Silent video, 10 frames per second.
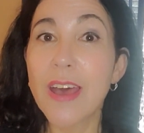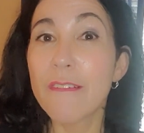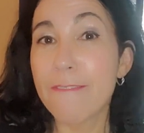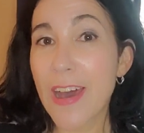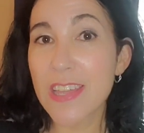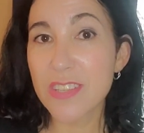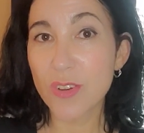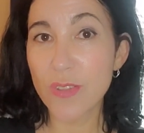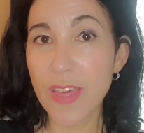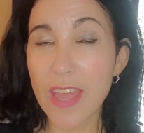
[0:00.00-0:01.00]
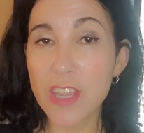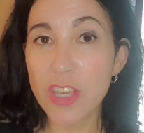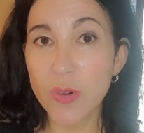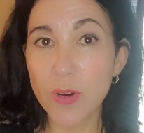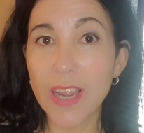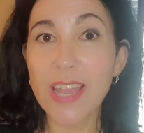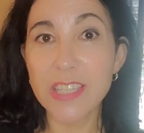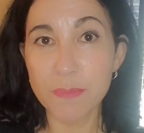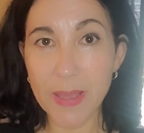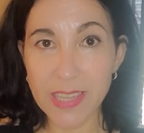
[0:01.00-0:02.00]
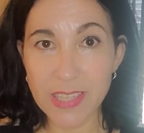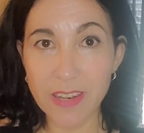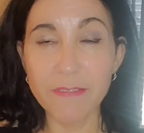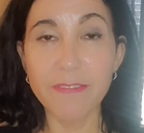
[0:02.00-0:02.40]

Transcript: faster than your expected